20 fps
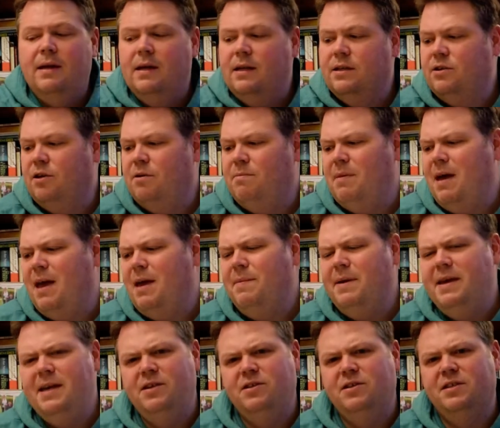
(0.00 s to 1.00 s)
So maybe
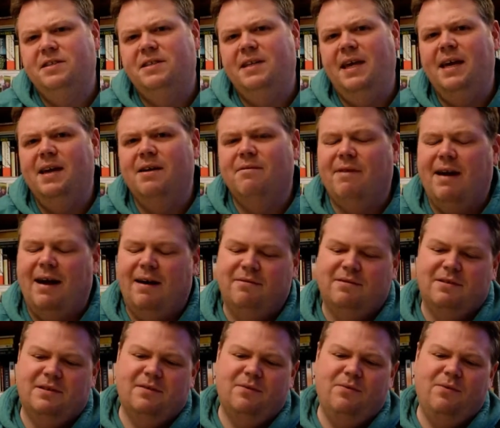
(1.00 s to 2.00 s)
he's just sitting
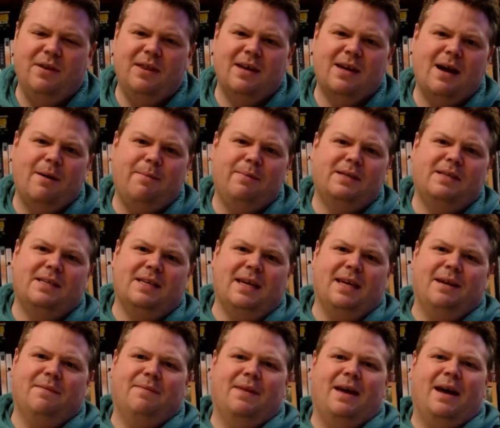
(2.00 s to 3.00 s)
around with a cup of
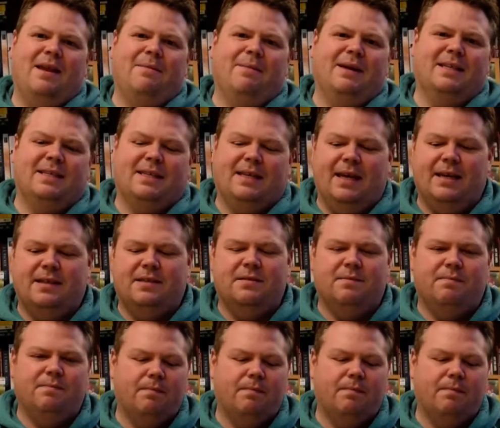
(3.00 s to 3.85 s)
tea and a biscuit.